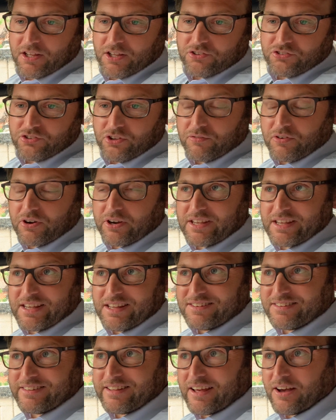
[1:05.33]
So very
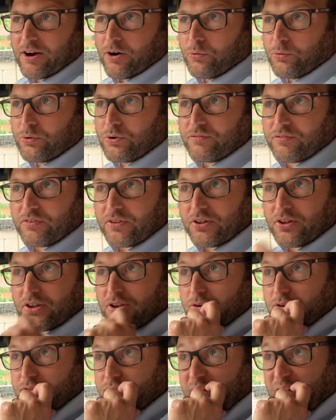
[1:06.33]
keen to get hold of a
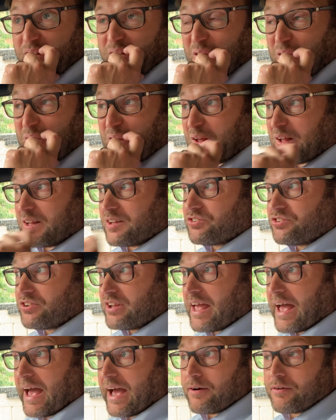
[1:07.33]
new Defender,
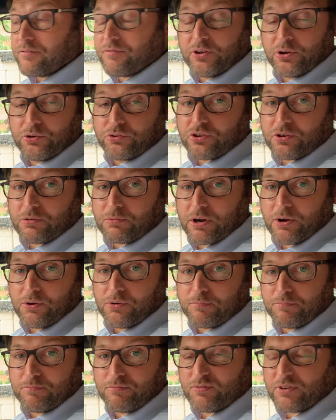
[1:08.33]
see how it feels on the
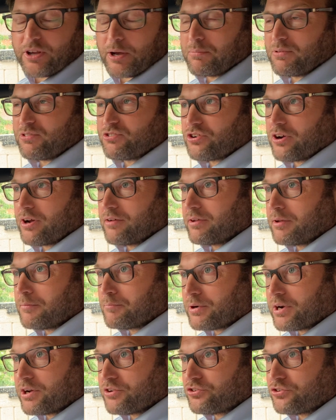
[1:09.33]
road, a couple of driving
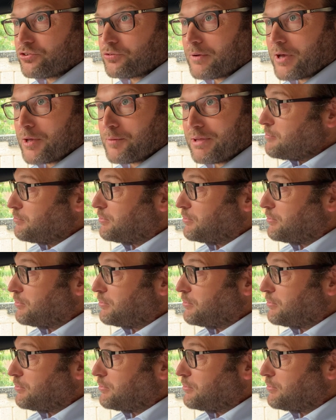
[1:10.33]
impressions maybe.